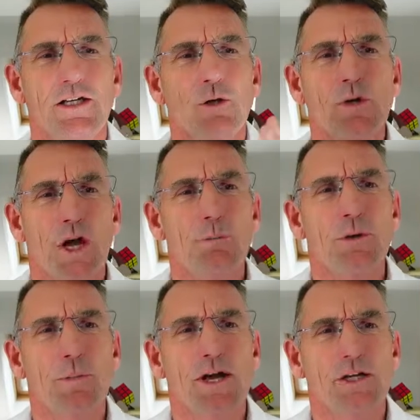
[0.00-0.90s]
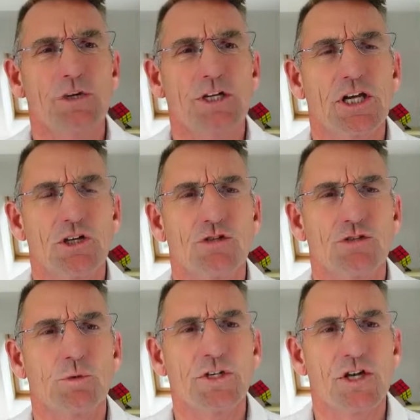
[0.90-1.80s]
we open up our communication
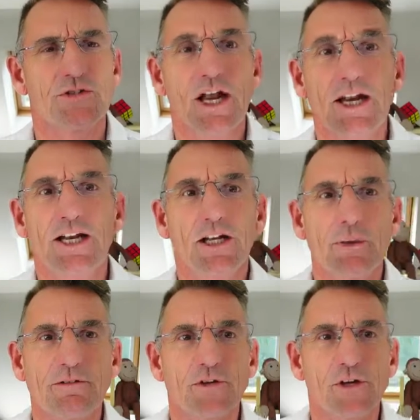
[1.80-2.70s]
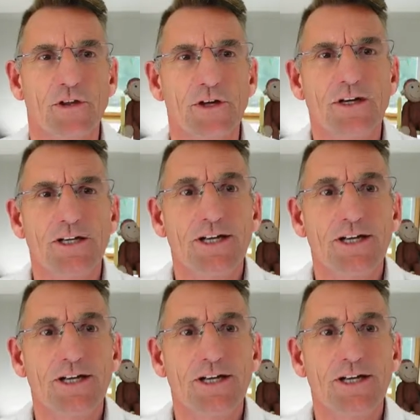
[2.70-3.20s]
windows a little bit further